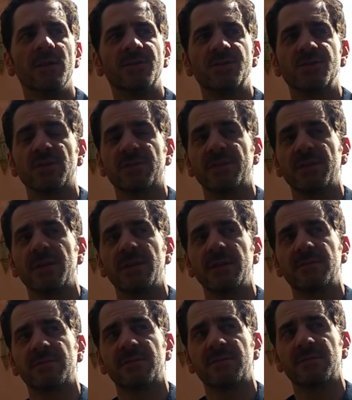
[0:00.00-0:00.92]
It's just that
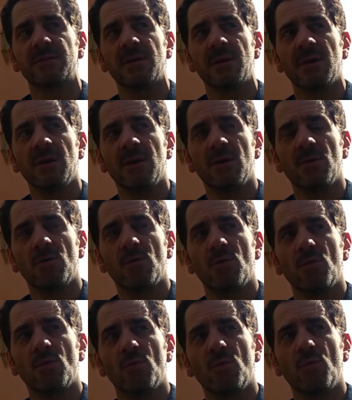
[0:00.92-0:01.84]

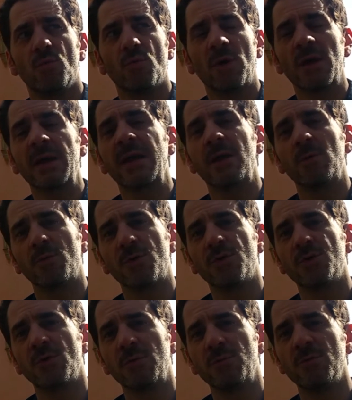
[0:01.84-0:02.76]
again, when
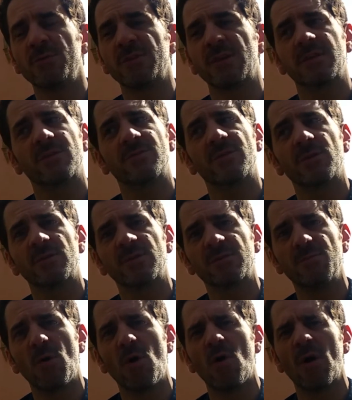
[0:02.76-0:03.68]
you're doing movies like this that are
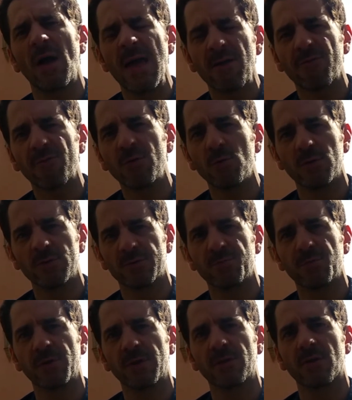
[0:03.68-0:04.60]
small, everyone's
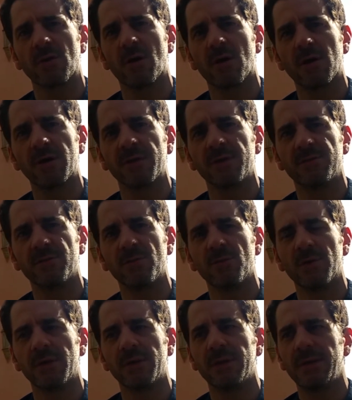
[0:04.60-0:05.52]
putting their heart
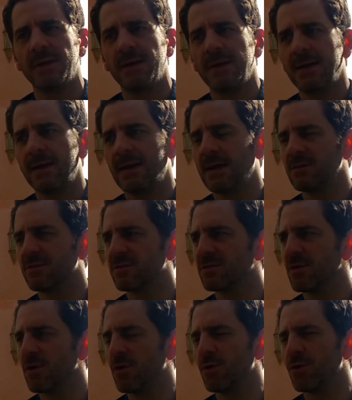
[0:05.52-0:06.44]
into it.
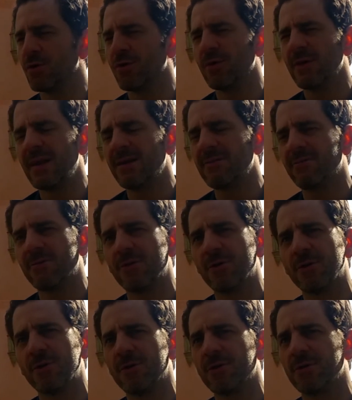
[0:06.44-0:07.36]
So you're
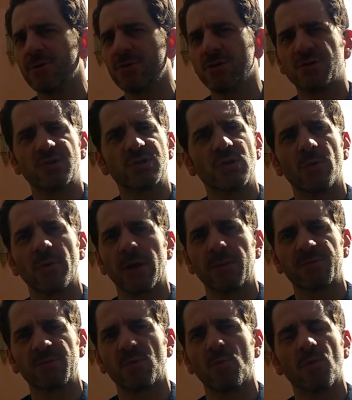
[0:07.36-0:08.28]
never just showing
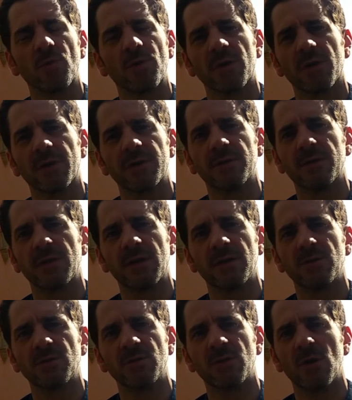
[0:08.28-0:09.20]
up to work
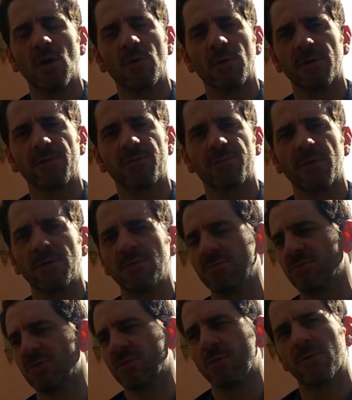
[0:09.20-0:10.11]
and going
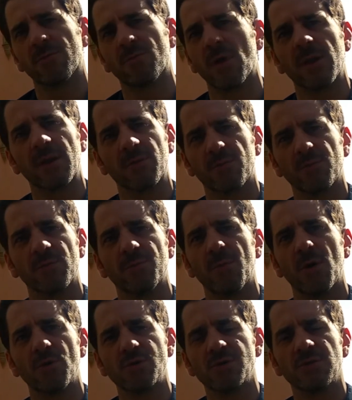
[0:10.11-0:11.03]
and sort of running through the
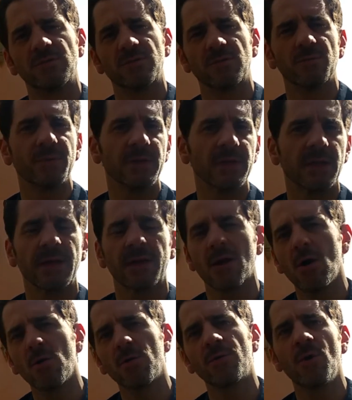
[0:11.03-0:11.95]
motions or being like,
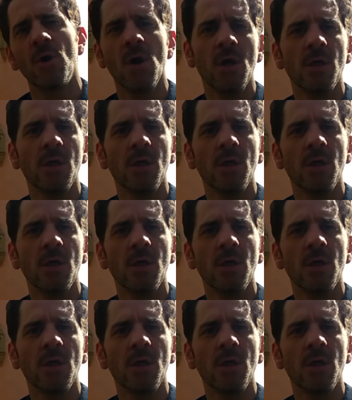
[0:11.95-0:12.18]
oh,